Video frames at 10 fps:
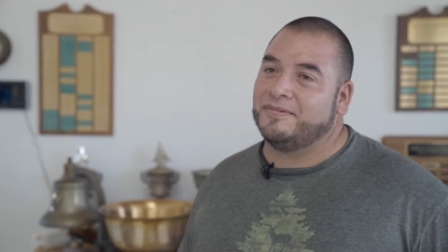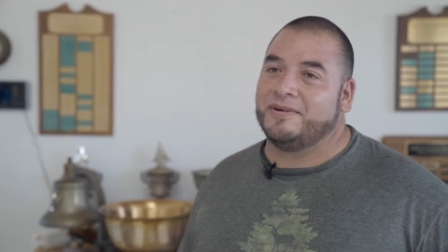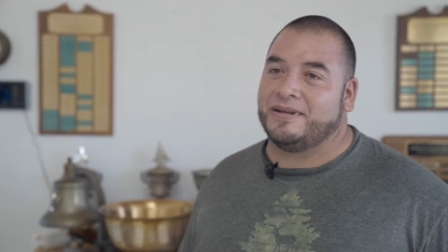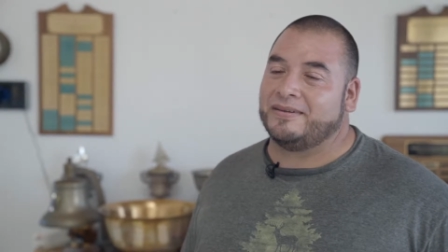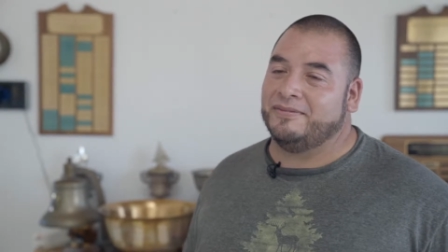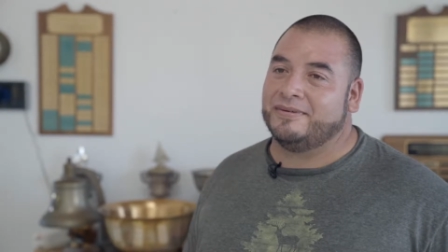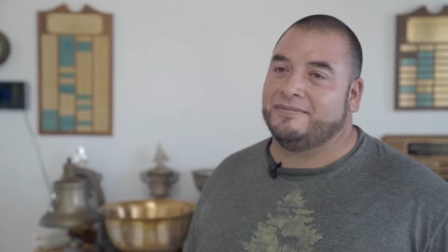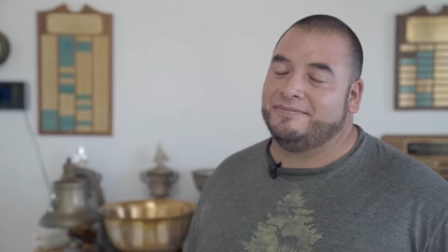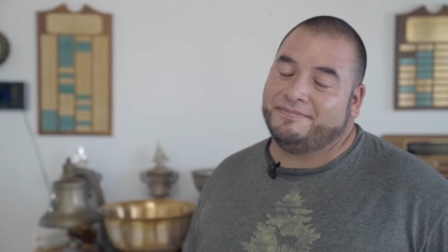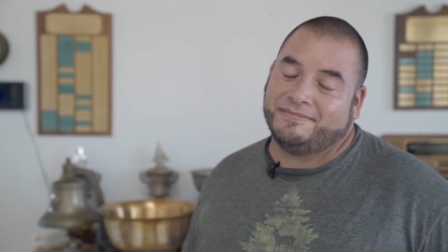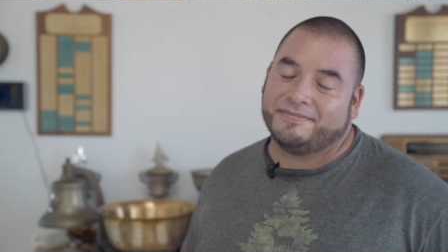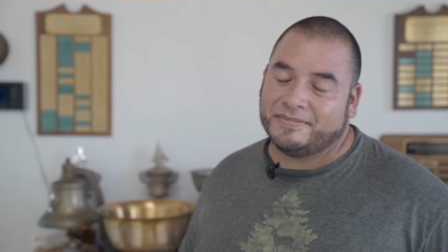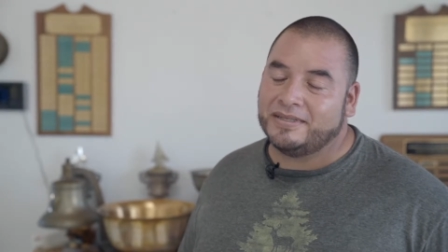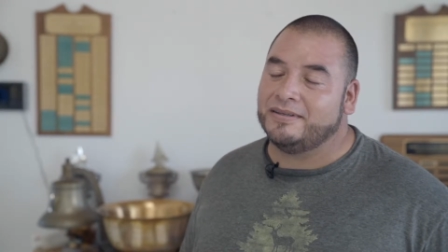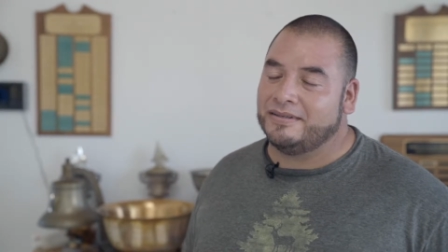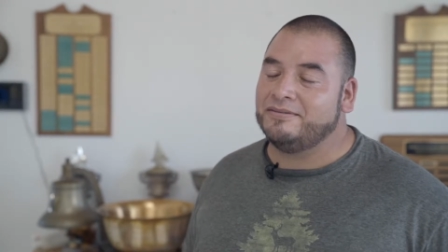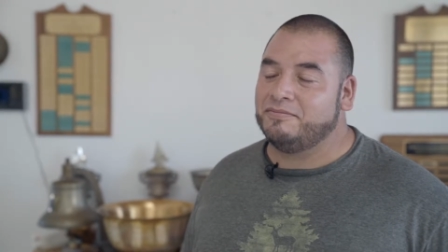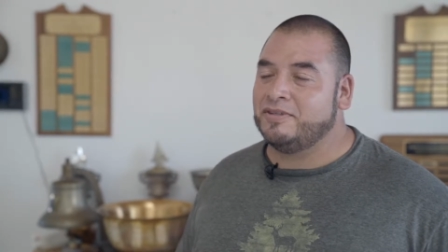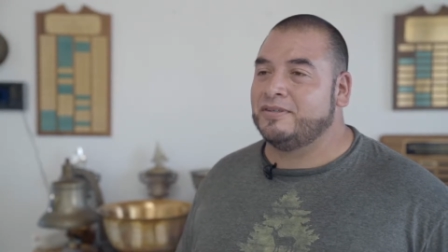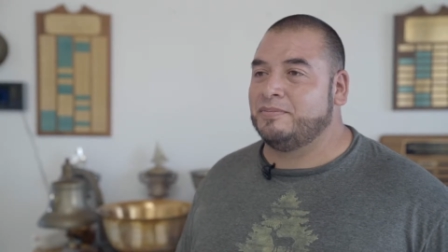it's
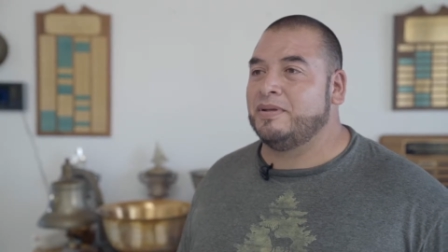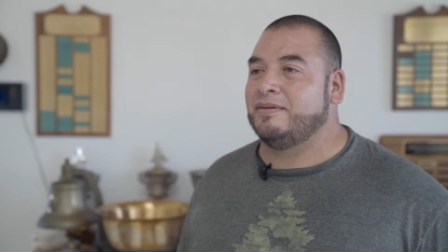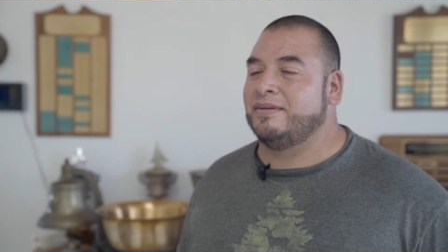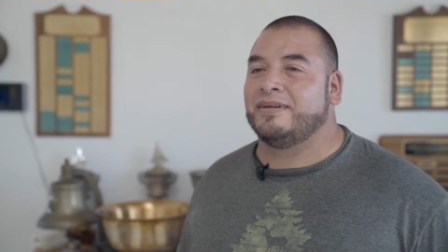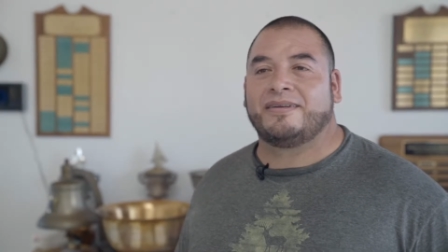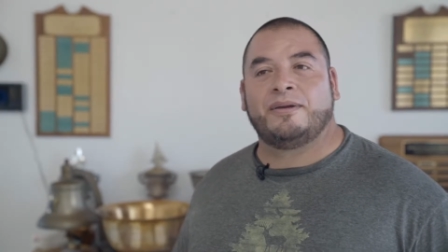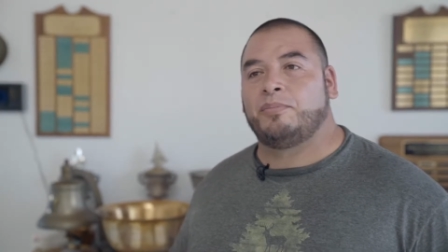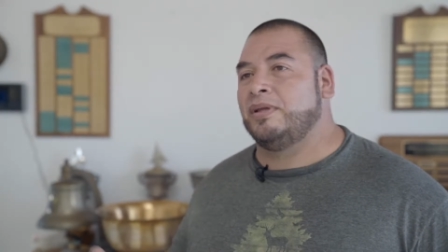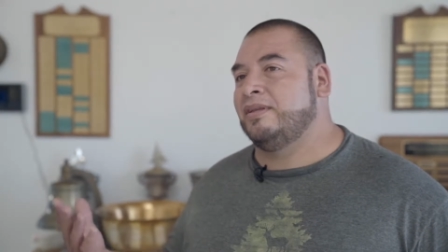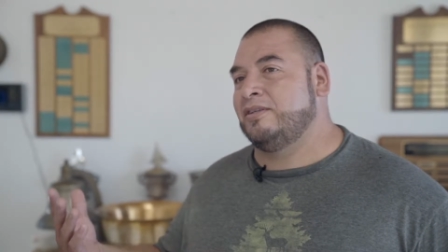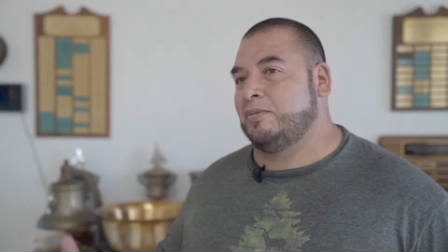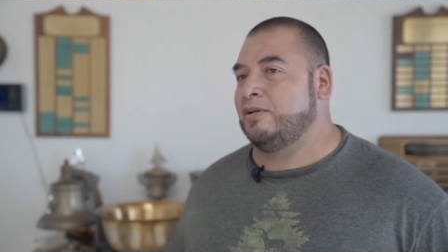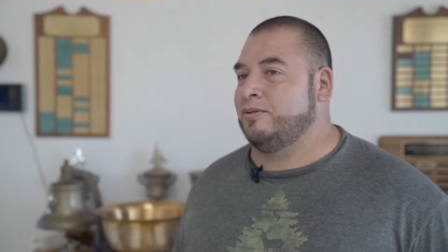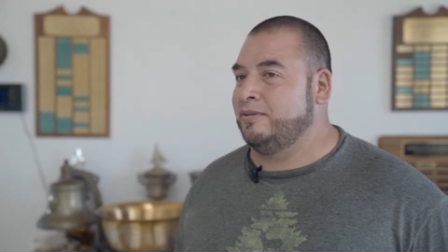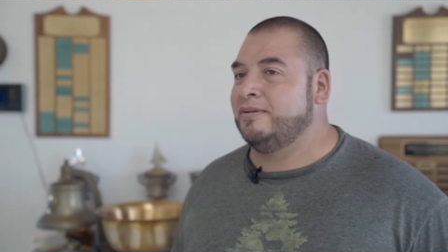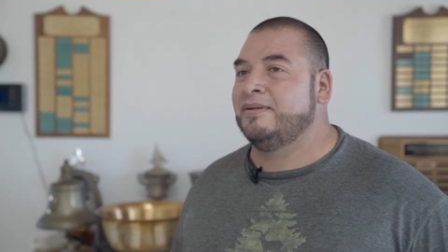just been a completely special